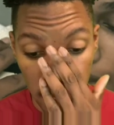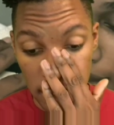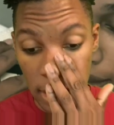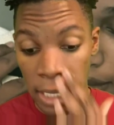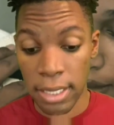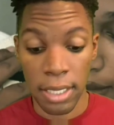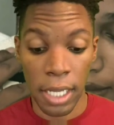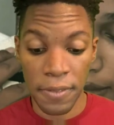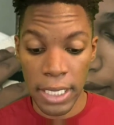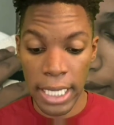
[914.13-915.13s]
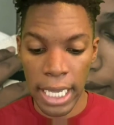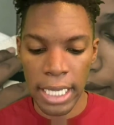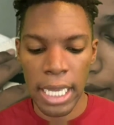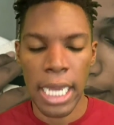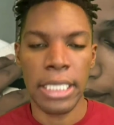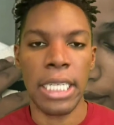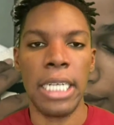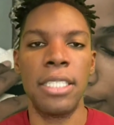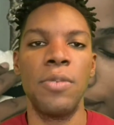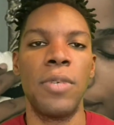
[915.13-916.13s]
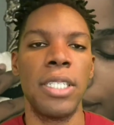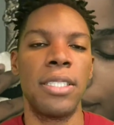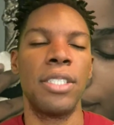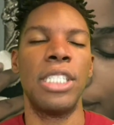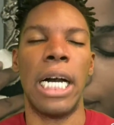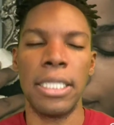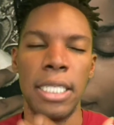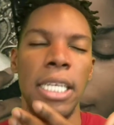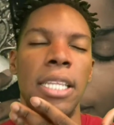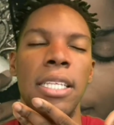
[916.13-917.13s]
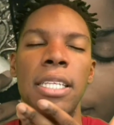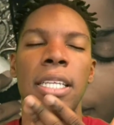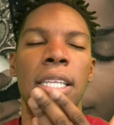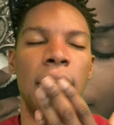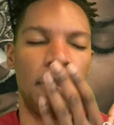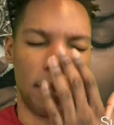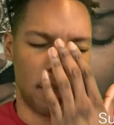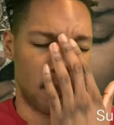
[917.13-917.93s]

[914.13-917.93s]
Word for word: Joseline loves the cake, and Joseline wants Joc to eat the nipples